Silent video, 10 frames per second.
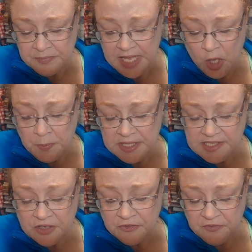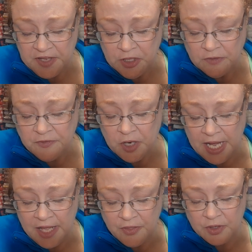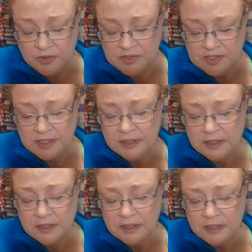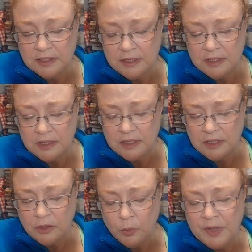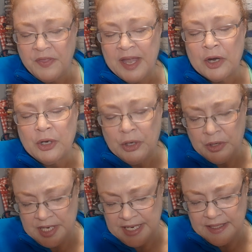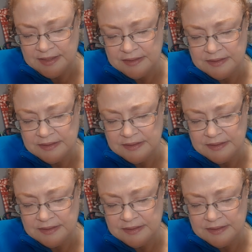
Help us to feel for others when they are hurting